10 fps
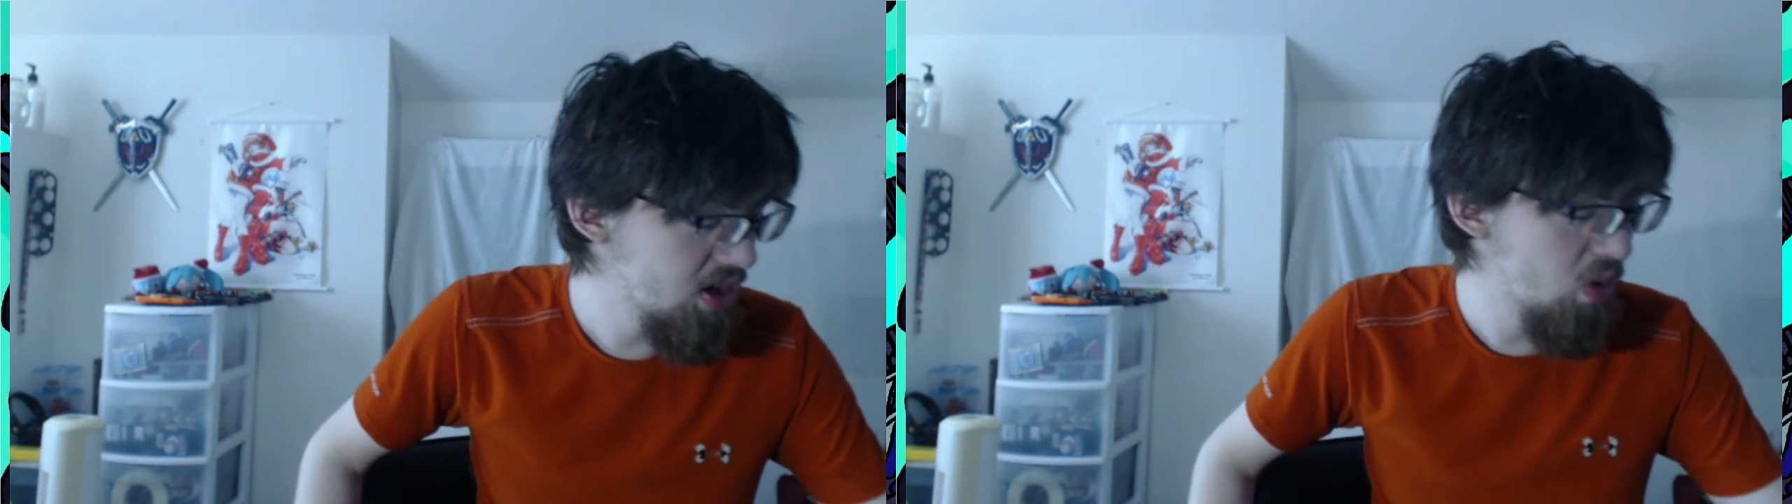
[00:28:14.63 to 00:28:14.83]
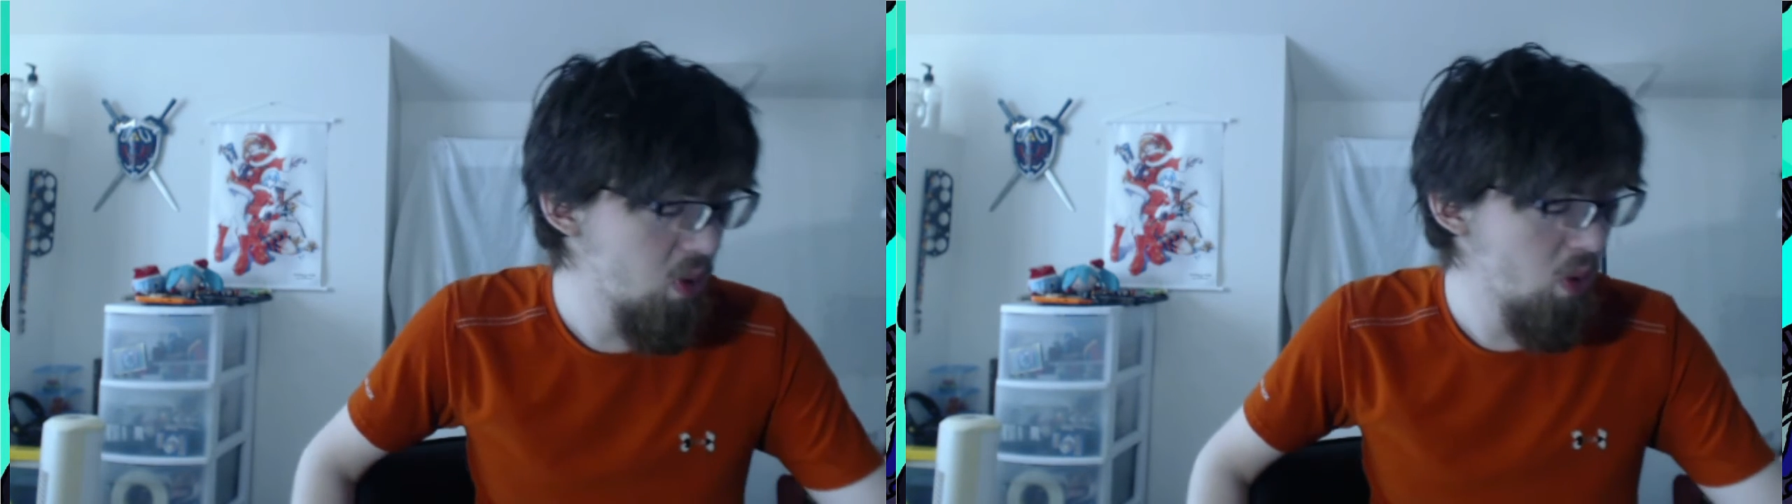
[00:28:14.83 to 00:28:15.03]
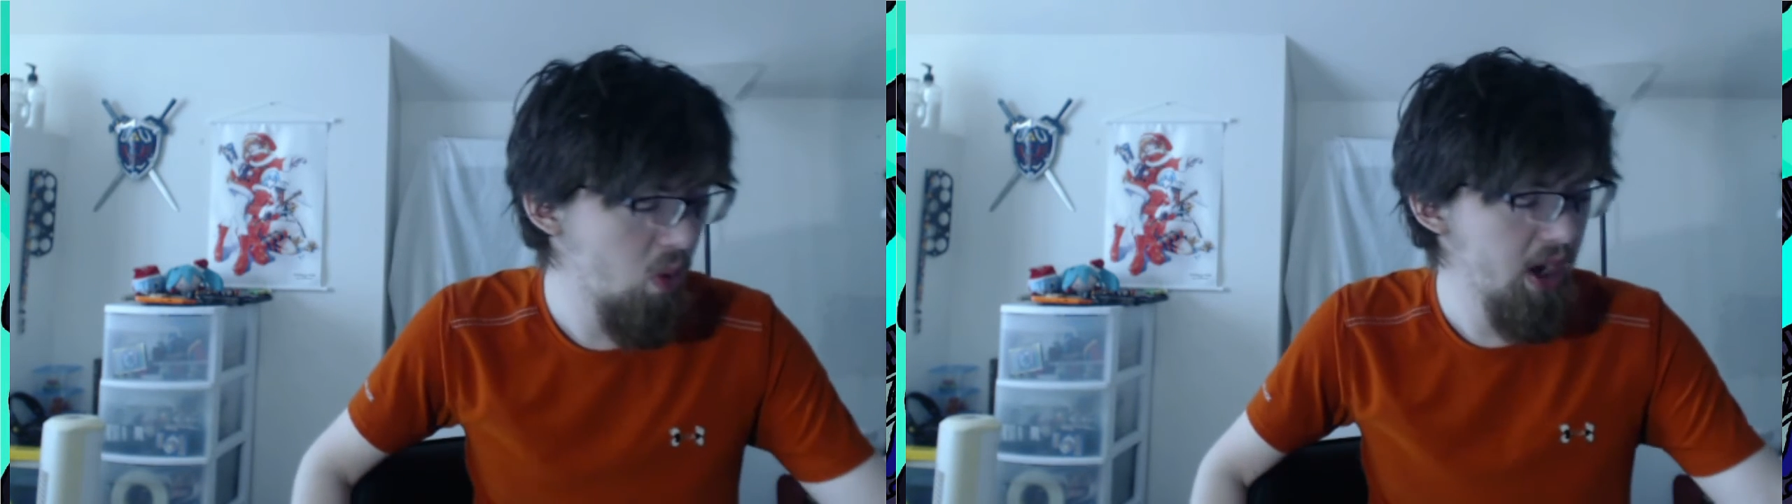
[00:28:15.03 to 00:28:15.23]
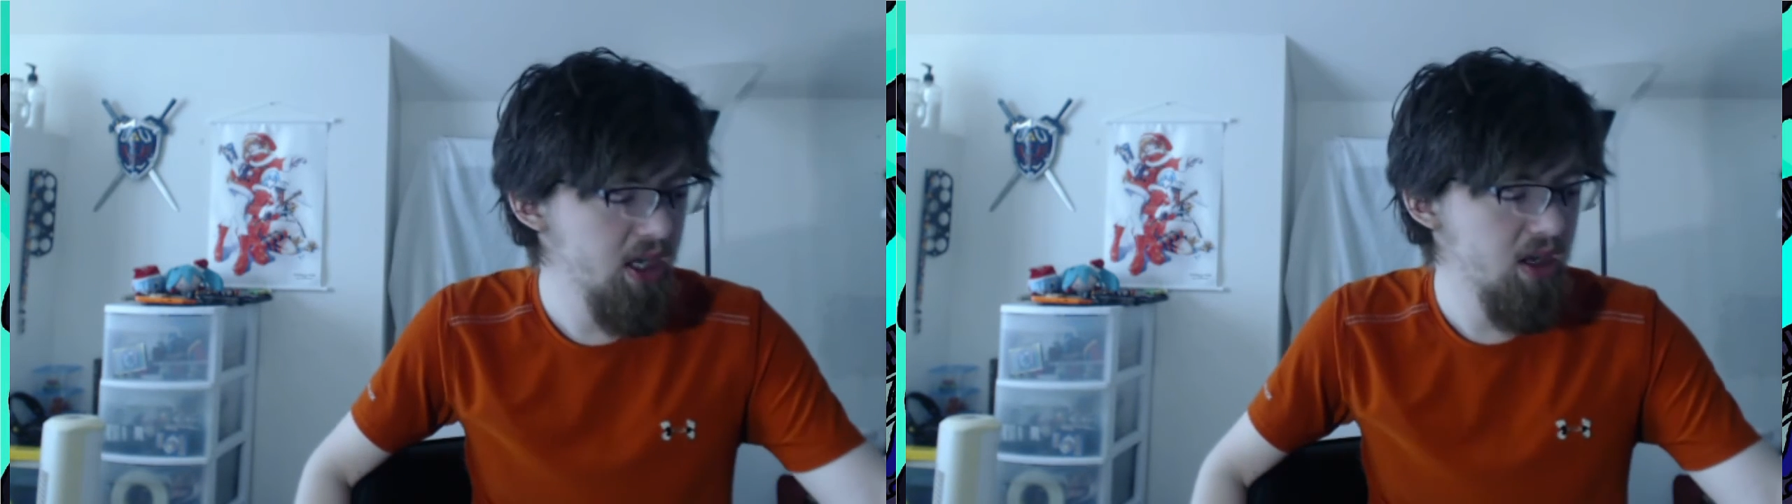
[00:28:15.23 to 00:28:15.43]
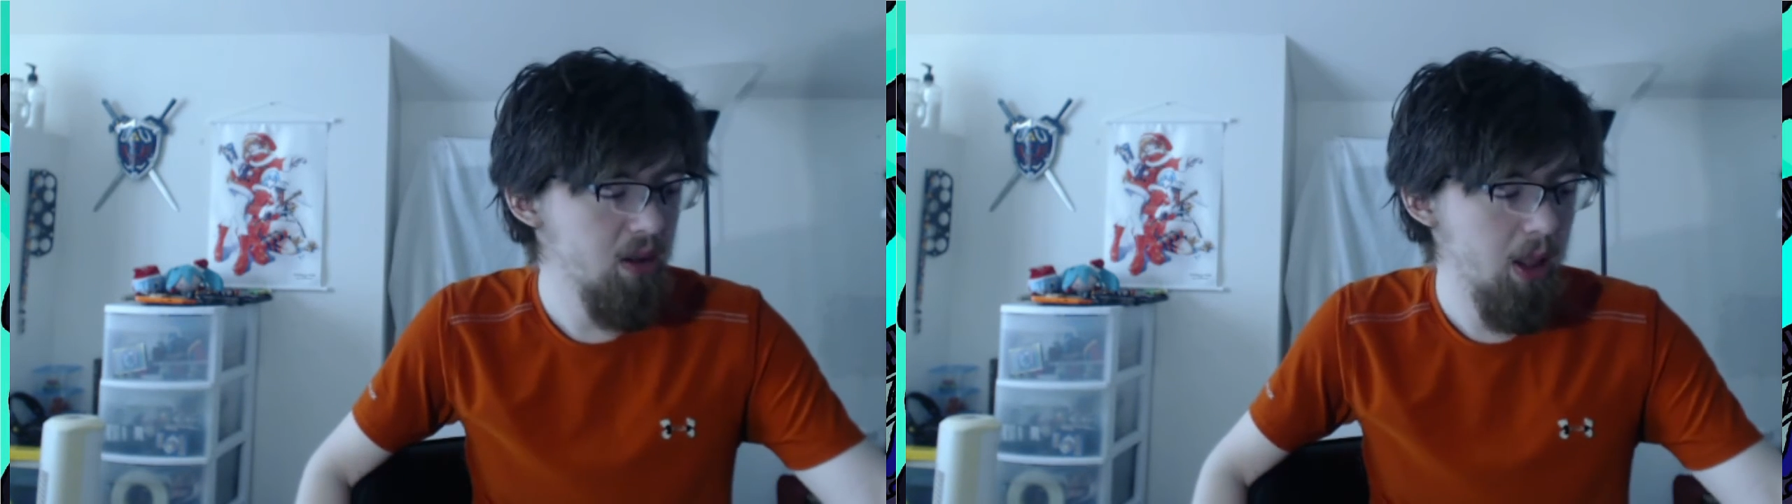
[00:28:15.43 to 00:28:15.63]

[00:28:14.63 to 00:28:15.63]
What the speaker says: quite a